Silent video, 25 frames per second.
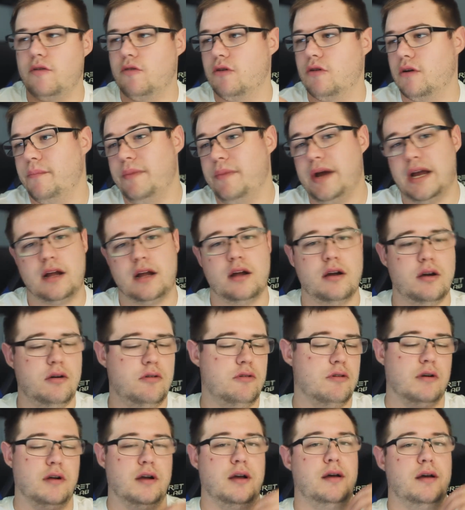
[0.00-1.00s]
or a mega
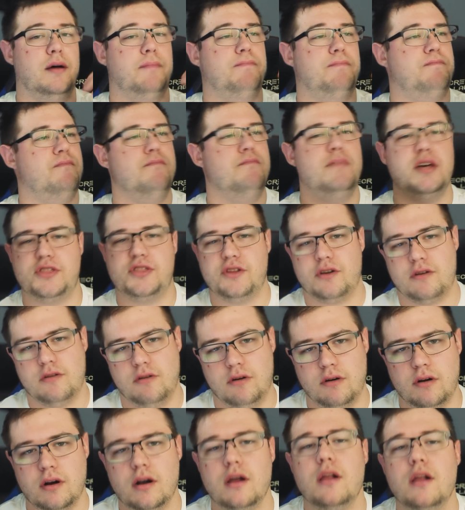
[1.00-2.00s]
or a
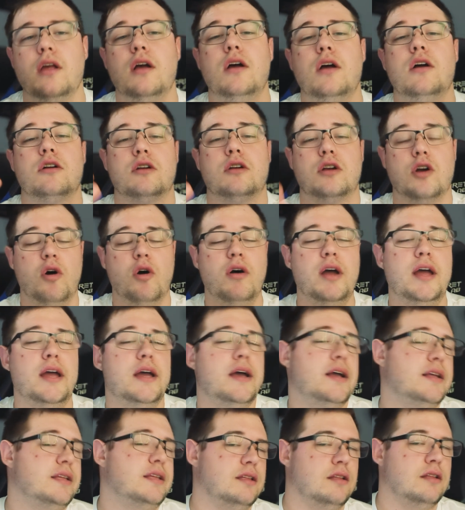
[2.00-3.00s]
mythical, go
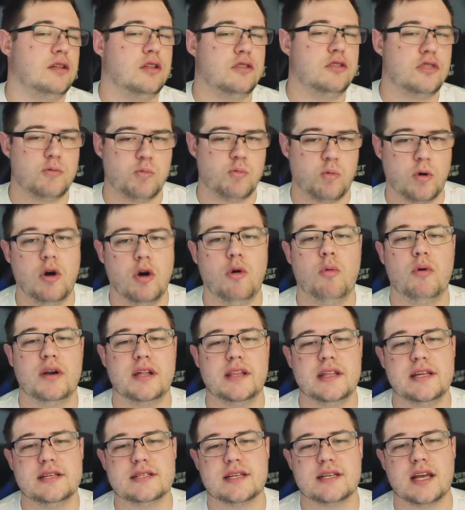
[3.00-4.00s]
ahead, throw one
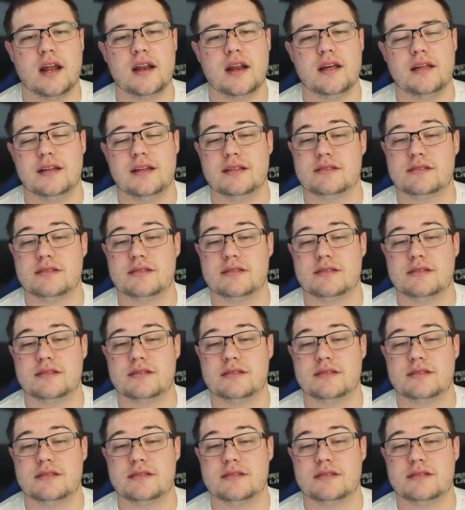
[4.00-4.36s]
of these at it.